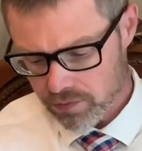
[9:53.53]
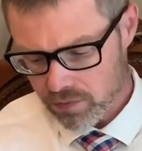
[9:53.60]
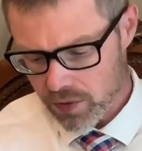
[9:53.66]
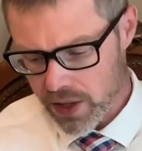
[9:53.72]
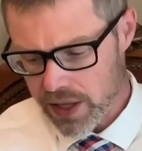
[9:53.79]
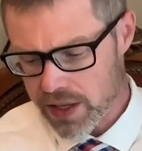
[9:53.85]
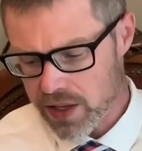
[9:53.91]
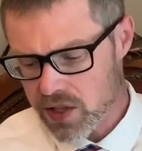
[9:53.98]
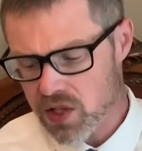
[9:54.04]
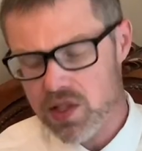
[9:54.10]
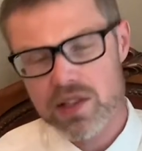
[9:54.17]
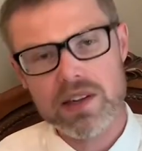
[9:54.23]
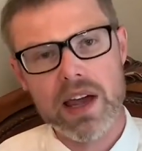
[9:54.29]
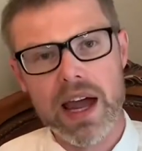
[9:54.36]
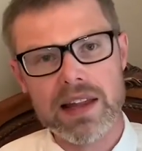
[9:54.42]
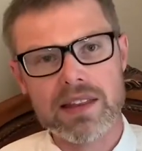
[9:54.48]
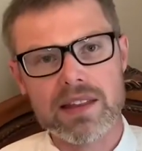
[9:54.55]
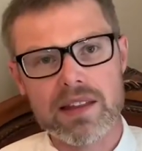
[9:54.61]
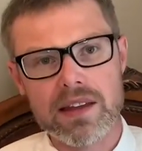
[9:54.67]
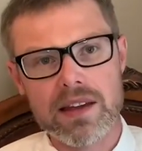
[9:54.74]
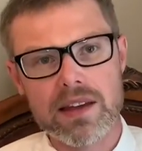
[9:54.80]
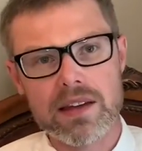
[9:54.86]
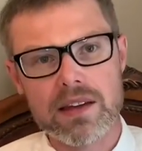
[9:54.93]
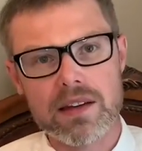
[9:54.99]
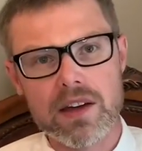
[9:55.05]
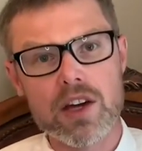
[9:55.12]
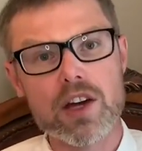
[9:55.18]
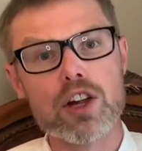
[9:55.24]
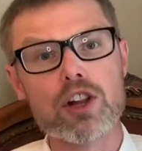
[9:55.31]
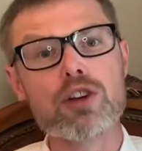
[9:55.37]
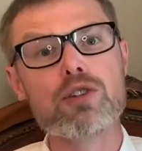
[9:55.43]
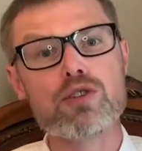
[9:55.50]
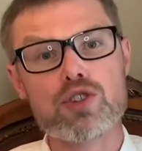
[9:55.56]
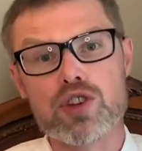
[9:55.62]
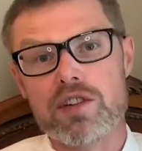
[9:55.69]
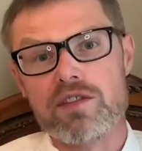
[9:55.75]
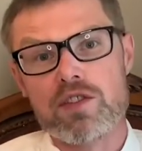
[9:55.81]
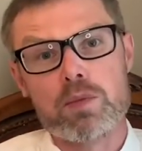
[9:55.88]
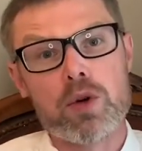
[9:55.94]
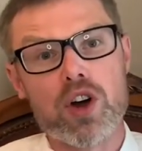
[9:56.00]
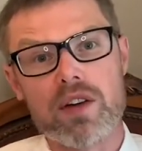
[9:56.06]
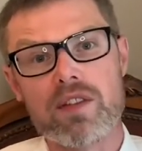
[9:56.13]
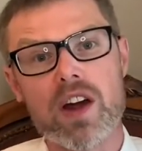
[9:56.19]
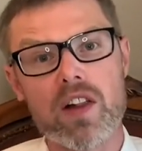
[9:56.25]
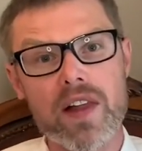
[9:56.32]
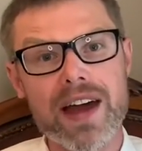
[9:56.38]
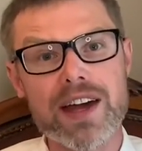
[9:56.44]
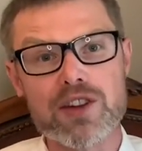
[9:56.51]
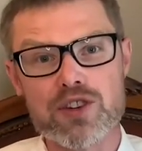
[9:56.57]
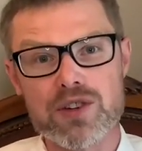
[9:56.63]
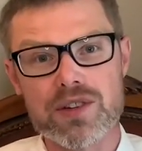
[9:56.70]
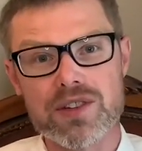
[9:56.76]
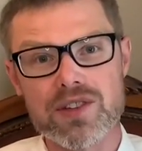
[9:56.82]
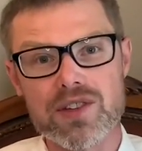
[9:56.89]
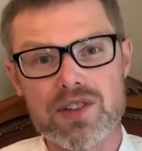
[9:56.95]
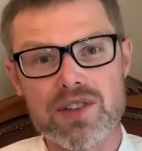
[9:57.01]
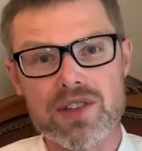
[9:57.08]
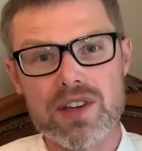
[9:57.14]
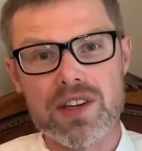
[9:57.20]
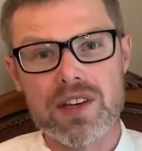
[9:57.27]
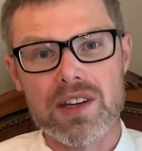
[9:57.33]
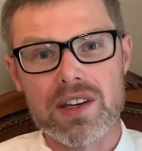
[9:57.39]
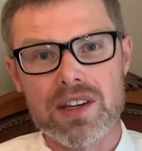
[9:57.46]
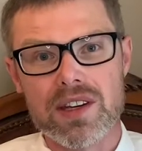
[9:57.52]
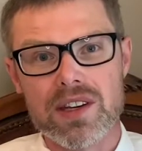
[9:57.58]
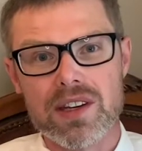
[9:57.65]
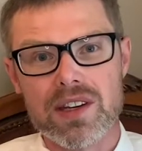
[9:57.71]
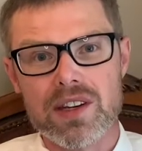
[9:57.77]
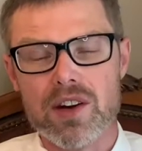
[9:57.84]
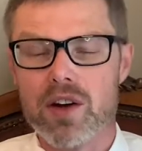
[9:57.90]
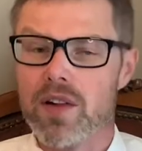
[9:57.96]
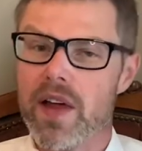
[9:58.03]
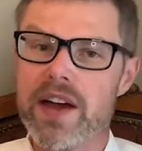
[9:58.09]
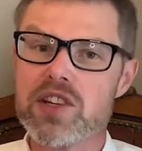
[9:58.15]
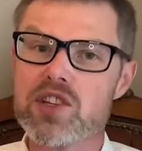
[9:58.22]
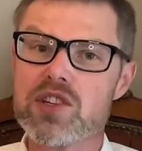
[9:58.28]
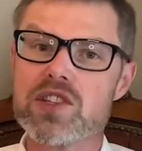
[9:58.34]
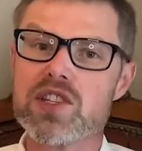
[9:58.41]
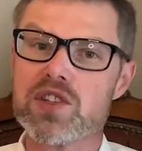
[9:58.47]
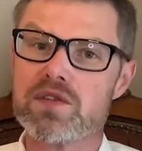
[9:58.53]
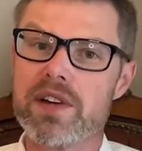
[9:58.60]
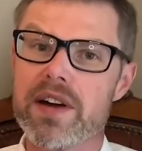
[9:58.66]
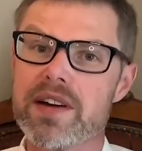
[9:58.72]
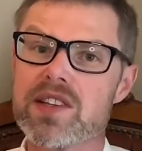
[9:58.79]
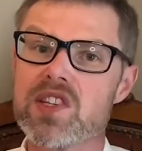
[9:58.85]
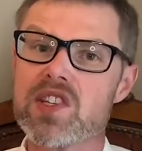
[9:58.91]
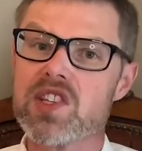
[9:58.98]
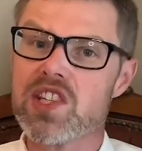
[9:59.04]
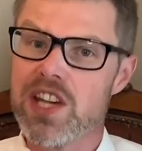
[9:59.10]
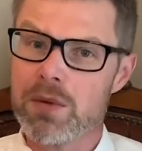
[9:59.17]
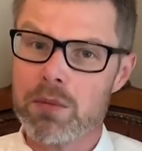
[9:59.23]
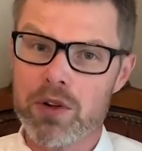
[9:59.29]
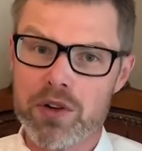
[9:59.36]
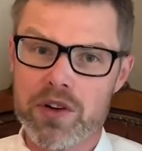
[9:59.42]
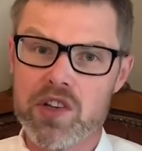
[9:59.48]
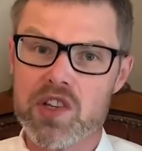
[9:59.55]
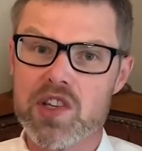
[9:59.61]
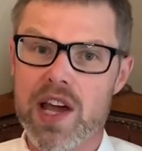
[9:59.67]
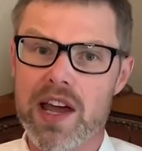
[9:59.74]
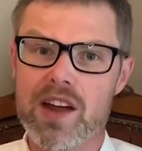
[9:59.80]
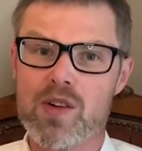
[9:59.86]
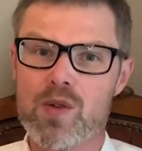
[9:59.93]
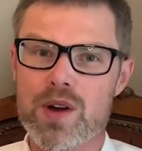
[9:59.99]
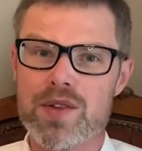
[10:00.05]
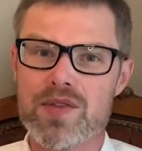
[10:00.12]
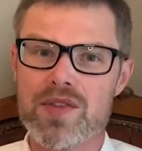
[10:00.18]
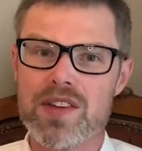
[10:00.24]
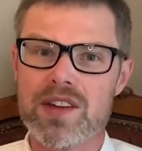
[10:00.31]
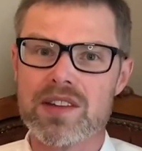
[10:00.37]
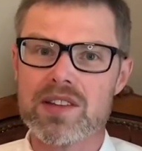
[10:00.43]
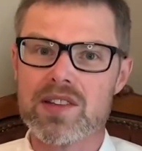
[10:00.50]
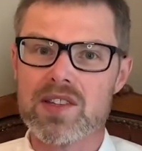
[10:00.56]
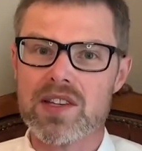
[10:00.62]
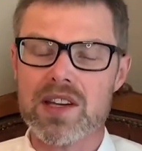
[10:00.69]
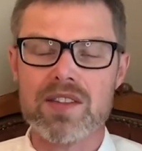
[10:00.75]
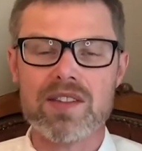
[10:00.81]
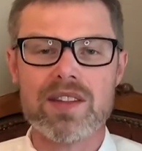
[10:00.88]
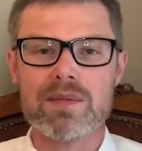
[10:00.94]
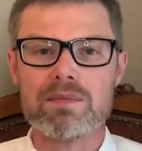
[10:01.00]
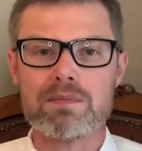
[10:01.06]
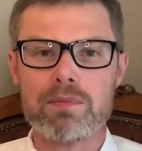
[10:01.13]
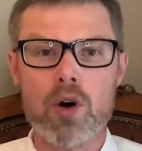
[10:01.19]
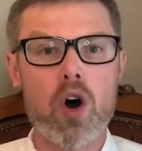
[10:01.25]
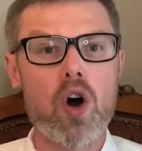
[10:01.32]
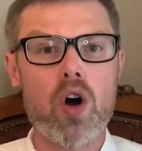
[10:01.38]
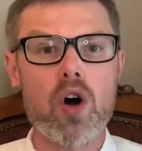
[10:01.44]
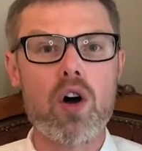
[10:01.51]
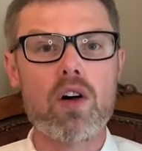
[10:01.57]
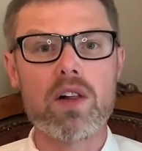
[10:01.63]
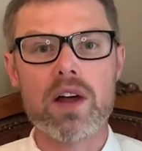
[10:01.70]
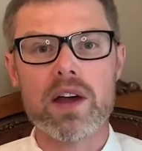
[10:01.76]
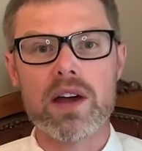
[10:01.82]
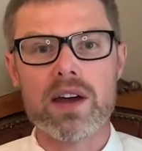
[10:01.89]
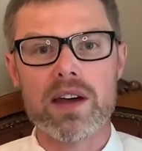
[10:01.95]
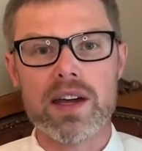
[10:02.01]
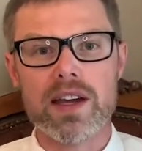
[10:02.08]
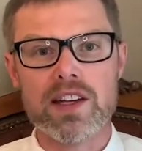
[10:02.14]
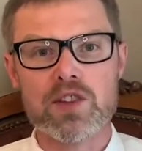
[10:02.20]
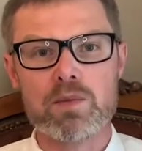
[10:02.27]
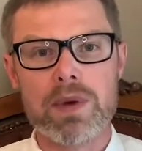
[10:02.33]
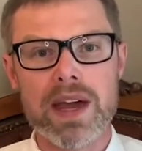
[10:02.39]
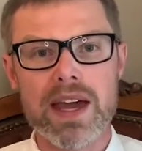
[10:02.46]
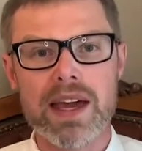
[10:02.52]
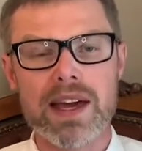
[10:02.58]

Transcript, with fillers: is at the conclusion of the book of Galatians. You know, Galatians is very similar to Second Corinthians in that Paul is being